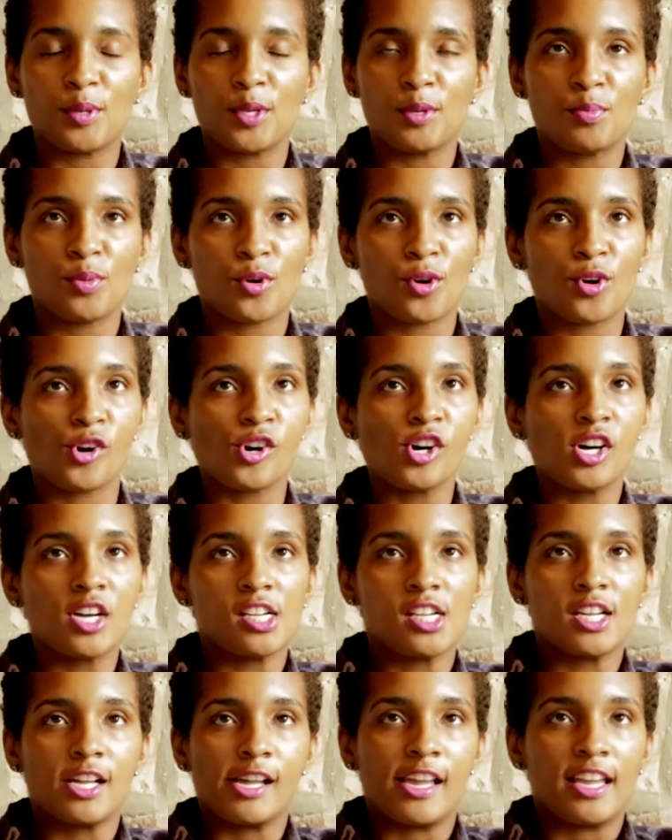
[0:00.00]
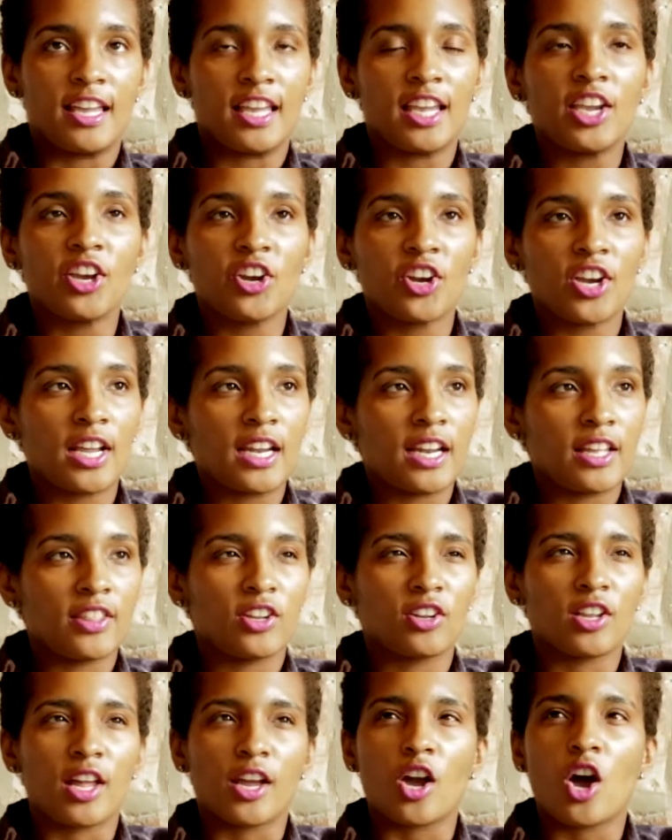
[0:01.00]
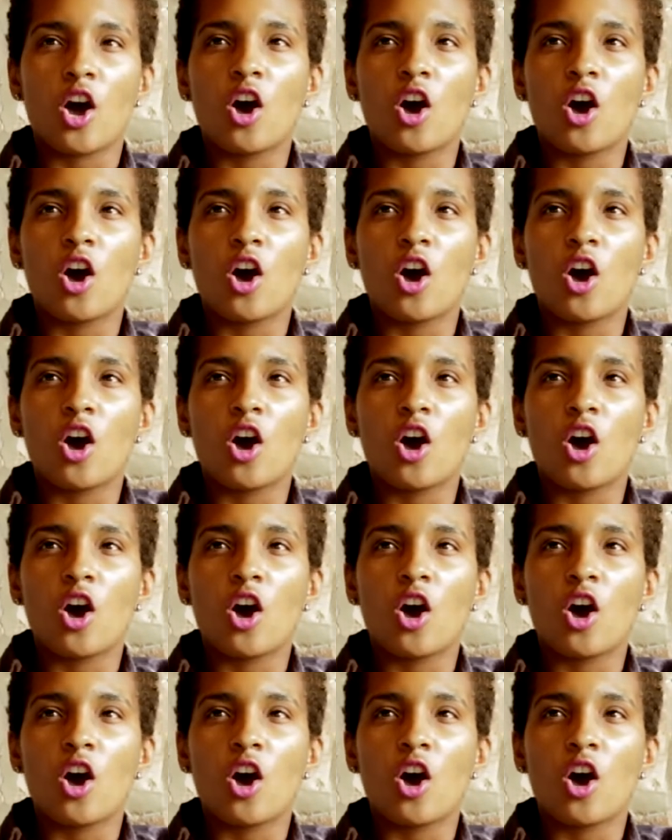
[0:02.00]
people hear it and they're like,